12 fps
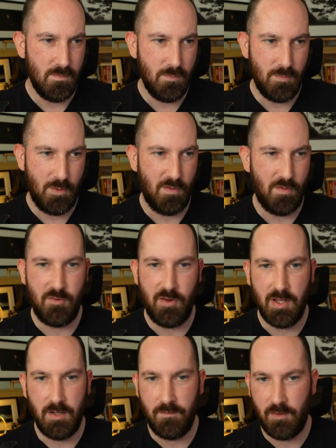was
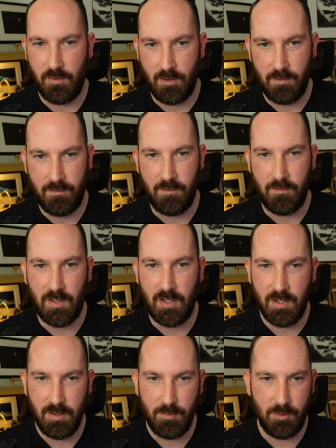Australian Photographer of the
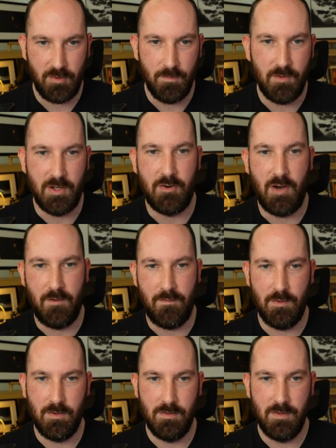Year, which I'm very
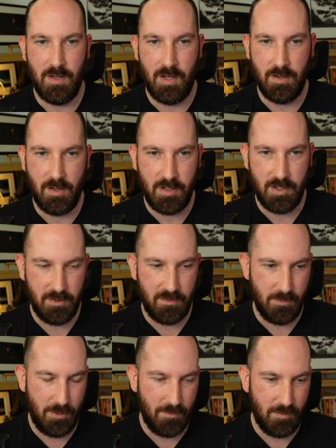grateful and lucky to
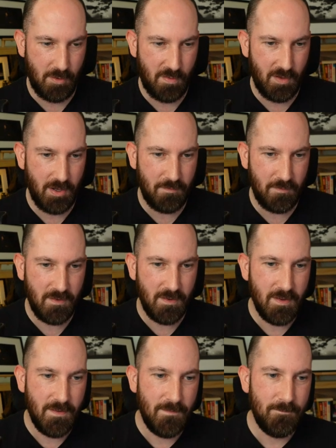have received,
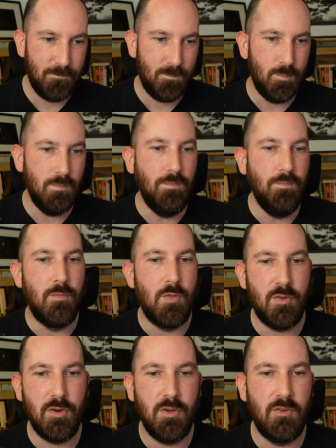
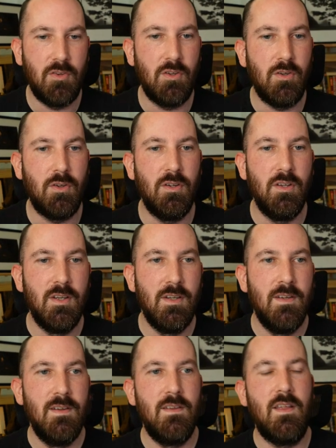through to
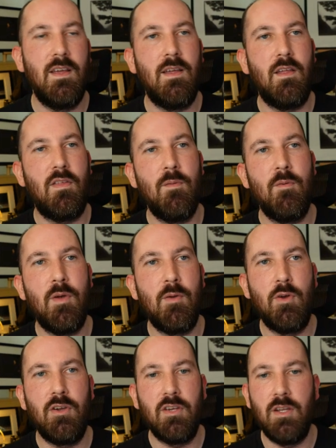some of my
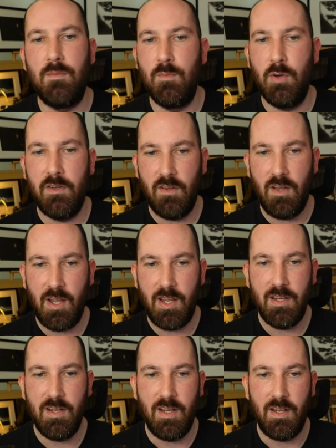work in Muay Thai
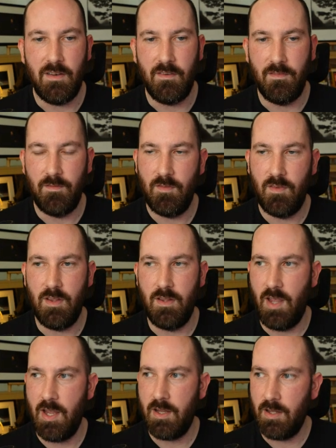and the
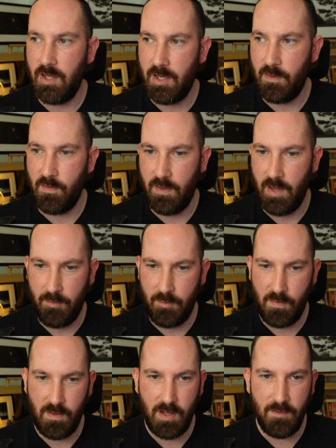accolades that
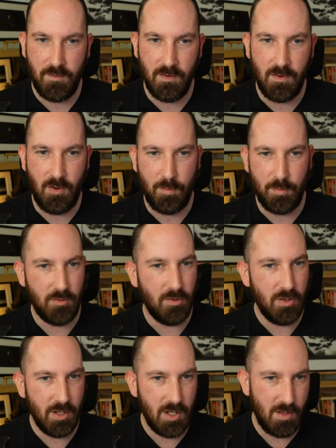received and
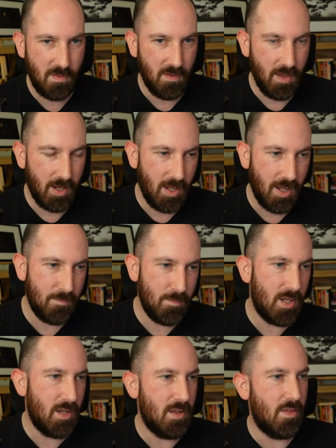opportunities that gave
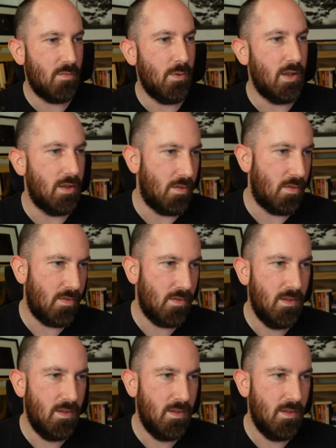me, as well as